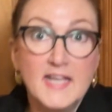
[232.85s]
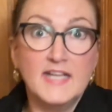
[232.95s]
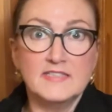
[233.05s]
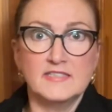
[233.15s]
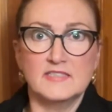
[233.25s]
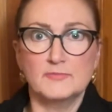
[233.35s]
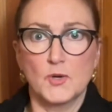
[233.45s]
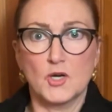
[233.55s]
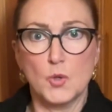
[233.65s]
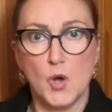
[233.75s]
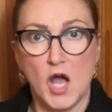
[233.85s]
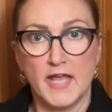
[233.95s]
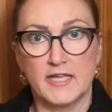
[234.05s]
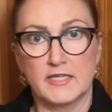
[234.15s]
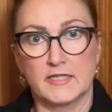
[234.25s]
It sits more
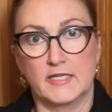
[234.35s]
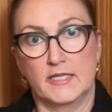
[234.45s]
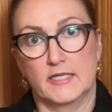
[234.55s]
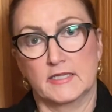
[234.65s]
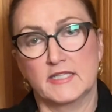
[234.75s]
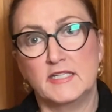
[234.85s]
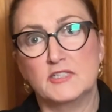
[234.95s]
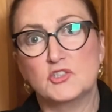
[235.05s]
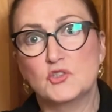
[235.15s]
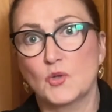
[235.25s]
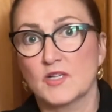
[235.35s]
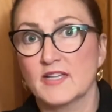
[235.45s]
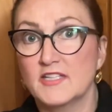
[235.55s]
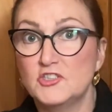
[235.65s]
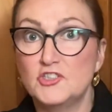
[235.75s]
quietly and leans toward
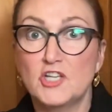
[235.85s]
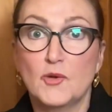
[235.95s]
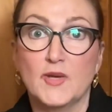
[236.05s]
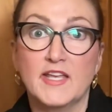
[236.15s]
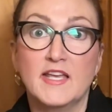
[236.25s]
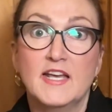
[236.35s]
less showy